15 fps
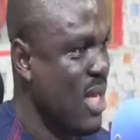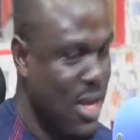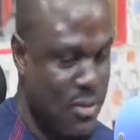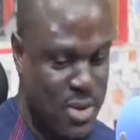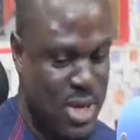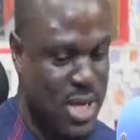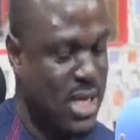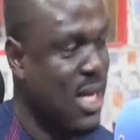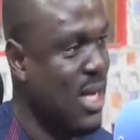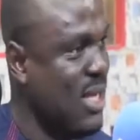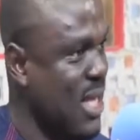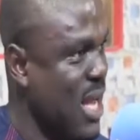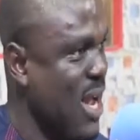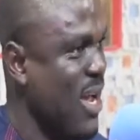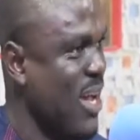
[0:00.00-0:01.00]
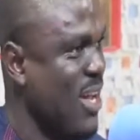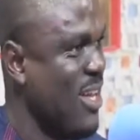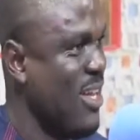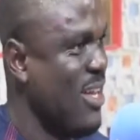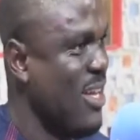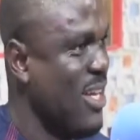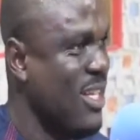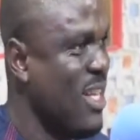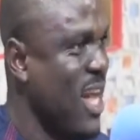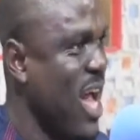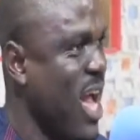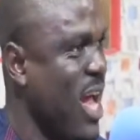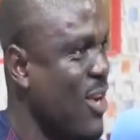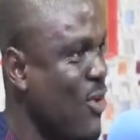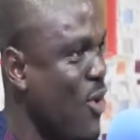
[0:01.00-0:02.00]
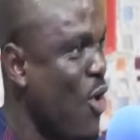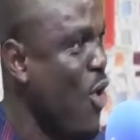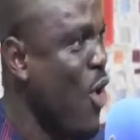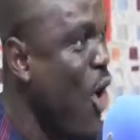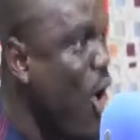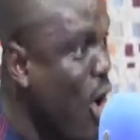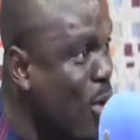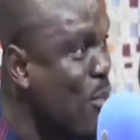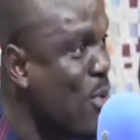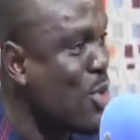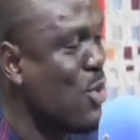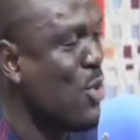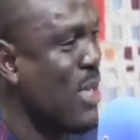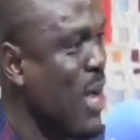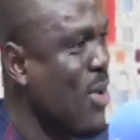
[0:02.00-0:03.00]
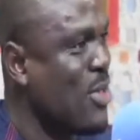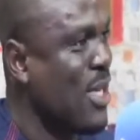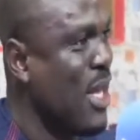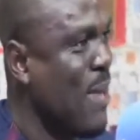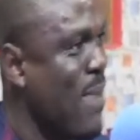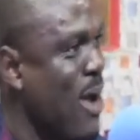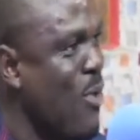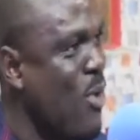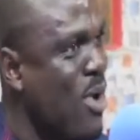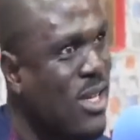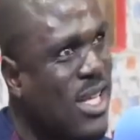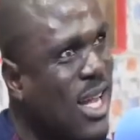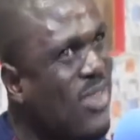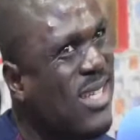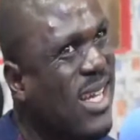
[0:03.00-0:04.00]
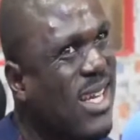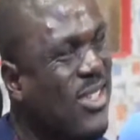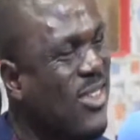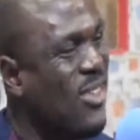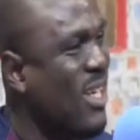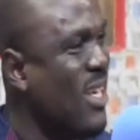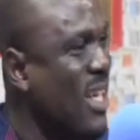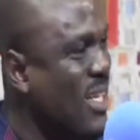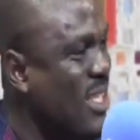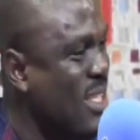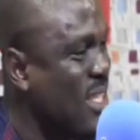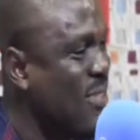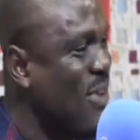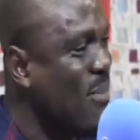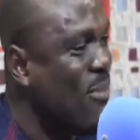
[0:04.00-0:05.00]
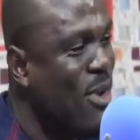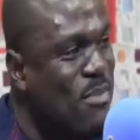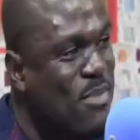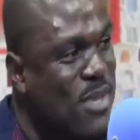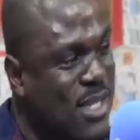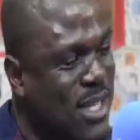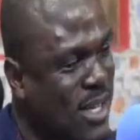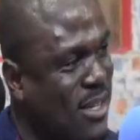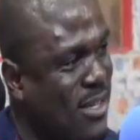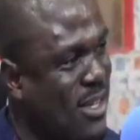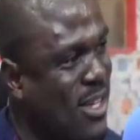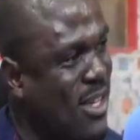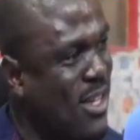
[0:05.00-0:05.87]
Even in India, India had almost 2,000, about 1,896 if I'm not mistaken.